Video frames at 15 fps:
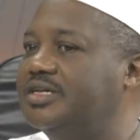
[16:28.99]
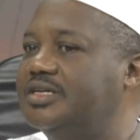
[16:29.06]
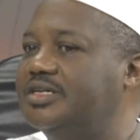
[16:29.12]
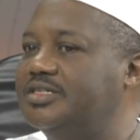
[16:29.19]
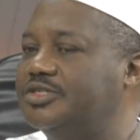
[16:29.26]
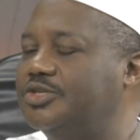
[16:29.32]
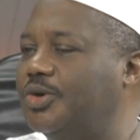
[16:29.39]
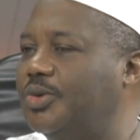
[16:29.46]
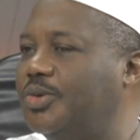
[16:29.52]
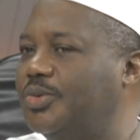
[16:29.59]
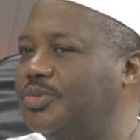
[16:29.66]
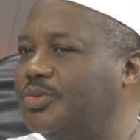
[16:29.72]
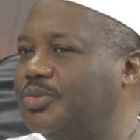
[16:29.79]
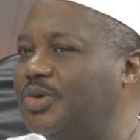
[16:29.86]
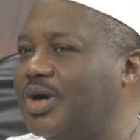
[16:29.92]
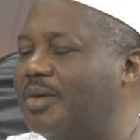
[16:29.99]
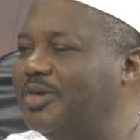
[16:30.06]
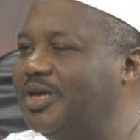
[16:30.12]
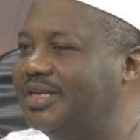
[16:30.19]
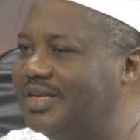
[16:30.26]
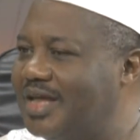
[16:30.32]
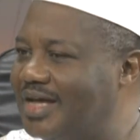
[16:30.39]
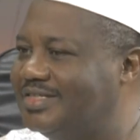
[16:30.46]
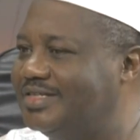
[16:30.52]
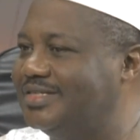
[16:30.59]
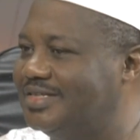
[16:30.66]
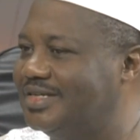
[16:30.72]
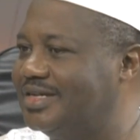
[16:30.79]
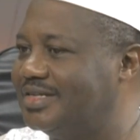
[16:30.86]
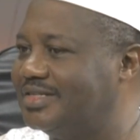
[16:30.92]
So, that is
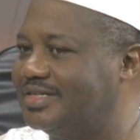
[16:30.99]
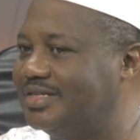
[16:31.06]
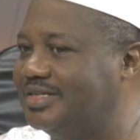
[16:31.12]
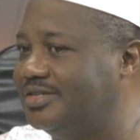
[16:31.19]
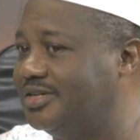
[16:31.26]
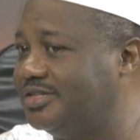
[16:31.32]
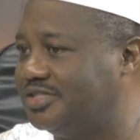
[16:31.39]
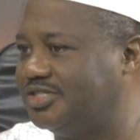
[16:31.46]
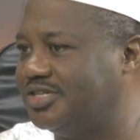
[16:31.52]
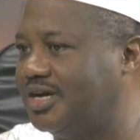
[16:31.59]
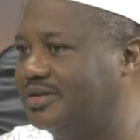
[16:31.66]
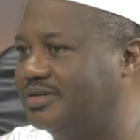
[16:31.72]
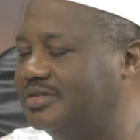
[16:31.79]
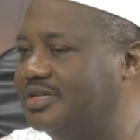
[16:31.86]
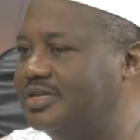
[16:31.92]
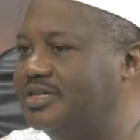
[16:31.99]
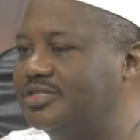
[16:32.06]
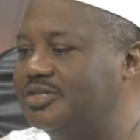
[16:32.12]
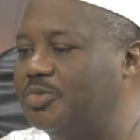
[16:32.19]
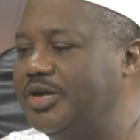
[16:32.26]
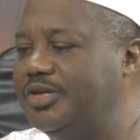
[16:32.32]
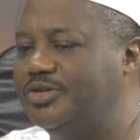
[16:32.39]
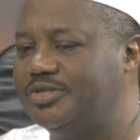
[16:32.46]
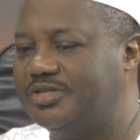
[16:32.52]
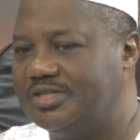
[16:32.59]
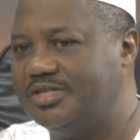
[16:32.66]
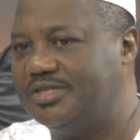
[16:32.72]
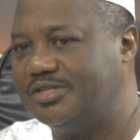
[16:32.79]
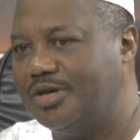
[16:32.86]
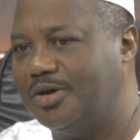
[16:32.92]
it in a nutshell. So when you see
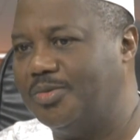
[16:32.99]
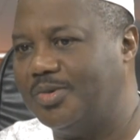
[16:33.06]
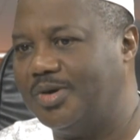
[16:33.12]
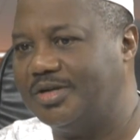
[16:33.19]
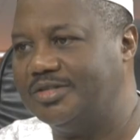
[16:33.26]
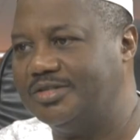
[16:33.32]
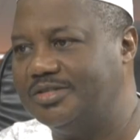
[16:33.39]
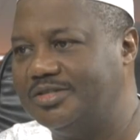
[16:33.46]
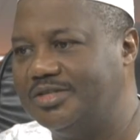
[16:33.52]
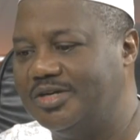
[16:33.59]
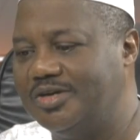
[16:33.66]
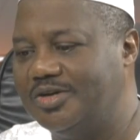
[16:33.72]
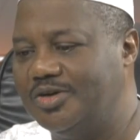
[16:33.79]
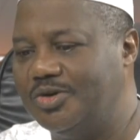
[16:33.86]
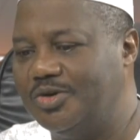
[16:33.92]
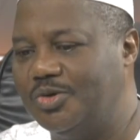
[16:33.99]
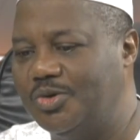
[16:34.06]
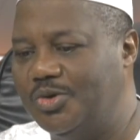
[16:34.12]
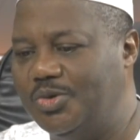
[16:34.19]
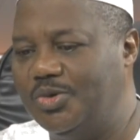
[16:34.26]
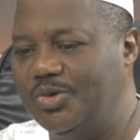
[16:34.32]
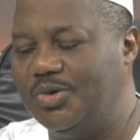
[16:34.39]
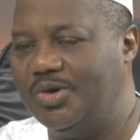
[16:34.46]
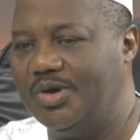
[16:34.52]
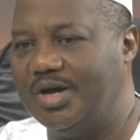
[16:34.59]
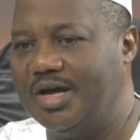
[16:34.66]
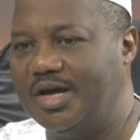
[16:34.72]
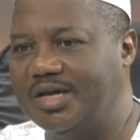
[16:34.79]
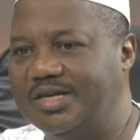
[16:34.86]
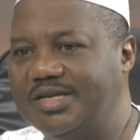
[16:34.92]
someone who
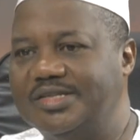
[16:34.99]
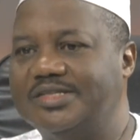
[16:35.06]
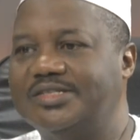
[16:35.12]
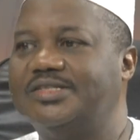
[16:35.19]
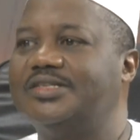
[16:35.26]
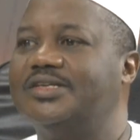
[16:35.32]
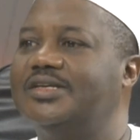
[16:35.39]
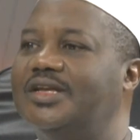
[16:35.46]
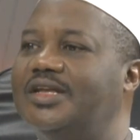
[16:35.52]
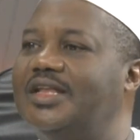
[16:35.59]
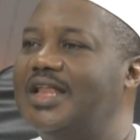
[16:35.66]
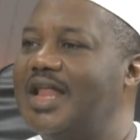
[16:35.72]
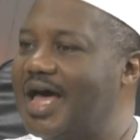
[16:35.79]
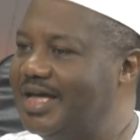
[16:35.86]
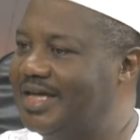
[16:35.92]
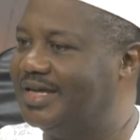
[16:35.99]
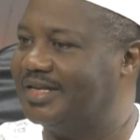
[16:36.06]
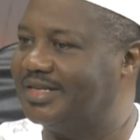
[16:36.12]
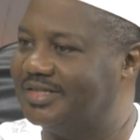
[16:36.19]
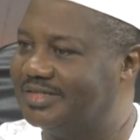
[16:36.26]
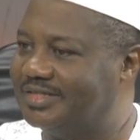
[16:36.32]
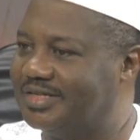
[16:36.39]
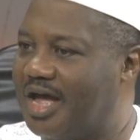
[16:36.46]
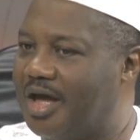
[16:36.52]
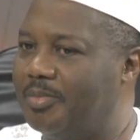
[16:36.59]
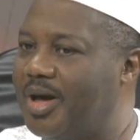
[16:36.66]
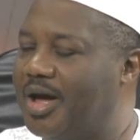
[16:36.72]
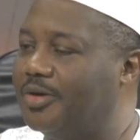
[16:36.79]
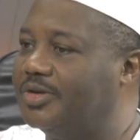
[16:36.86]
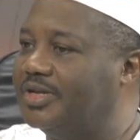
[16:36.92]
is lying
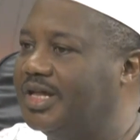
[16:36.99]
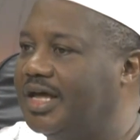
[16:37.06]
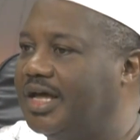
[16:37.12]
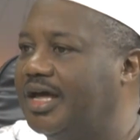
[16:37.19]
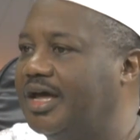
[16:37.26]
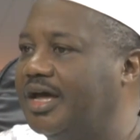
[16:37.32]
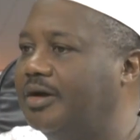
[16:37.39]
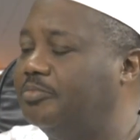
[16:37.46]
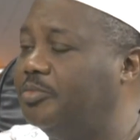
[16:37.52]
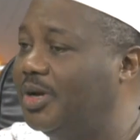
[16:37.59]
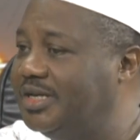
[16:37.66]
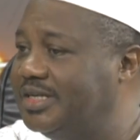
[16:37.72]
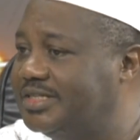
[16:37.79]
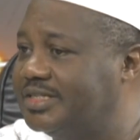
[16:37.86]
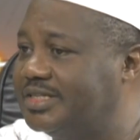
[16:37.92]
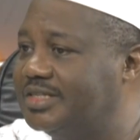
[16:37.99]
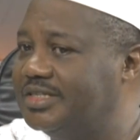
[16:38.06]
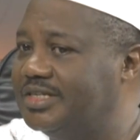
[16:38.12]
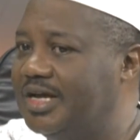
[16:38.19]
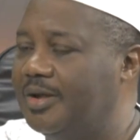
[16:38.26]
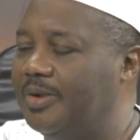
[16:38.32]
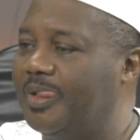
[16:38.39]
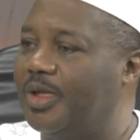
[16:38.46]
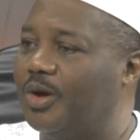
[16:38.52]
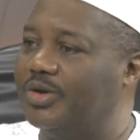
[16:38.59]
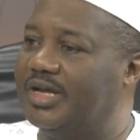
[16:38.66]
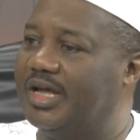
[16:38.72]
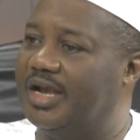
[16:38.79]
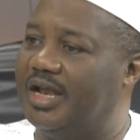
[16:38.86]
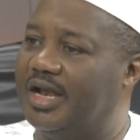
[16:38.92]
about their policies or
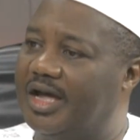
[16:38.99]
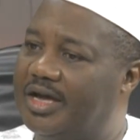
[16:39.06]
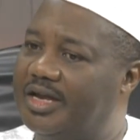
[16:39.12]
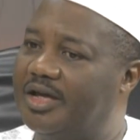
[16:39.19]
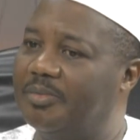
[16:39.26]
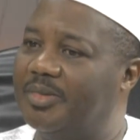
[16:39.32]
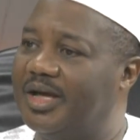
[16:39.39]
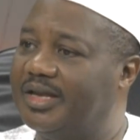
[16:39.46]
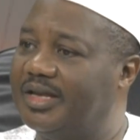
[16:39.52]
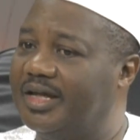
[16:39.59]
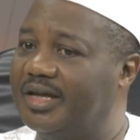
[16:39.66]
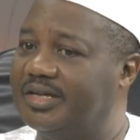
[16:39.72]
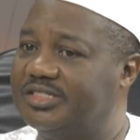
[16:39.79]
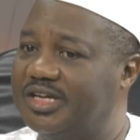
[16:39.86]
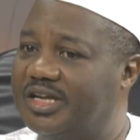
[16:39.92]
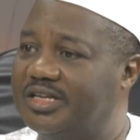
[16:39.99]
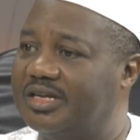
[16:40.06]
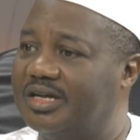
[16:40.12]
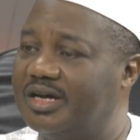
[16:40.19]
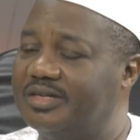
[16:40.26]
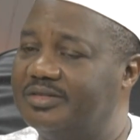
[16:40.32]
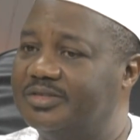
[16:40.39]
they're lying about their agenda,